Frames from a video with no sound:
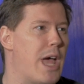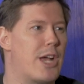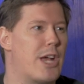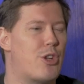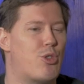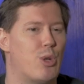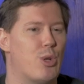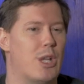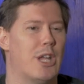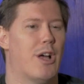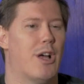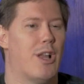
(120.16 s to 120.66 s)

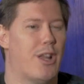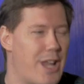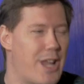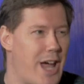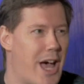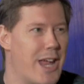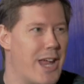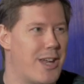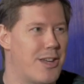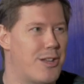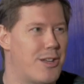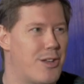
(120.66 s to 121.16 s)
actually
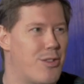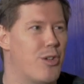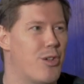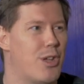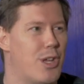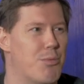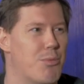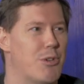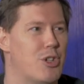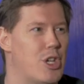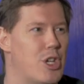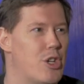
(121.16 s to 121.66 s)
aligned to the
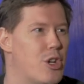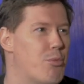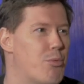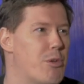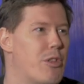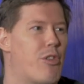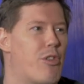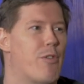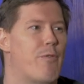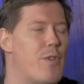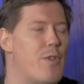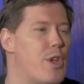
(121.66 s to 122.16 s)
human genome.
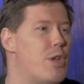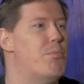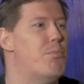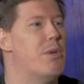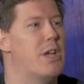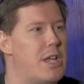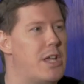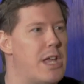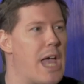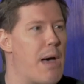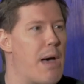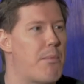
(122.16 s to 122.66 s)
It's a very
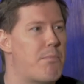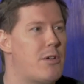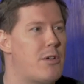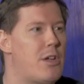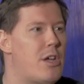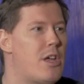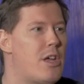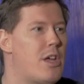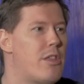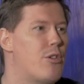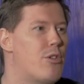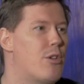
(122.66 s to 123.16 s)
big gap.
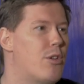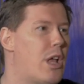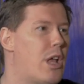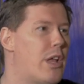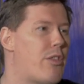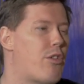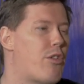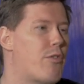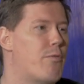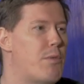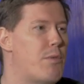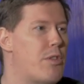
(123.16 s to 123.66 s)
There are
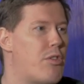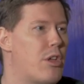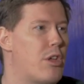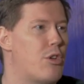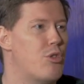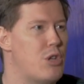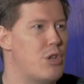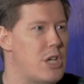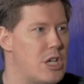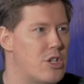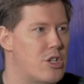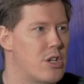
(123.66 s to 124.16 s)
lots of missing
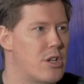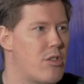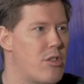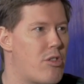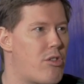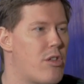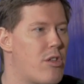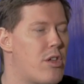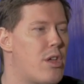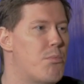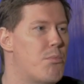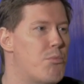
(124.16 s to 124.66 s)

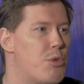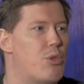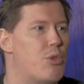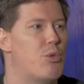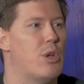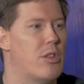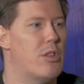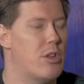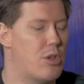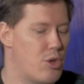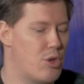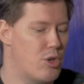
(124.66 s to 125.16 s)
regions
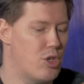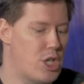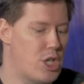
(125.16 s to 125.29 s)
between the two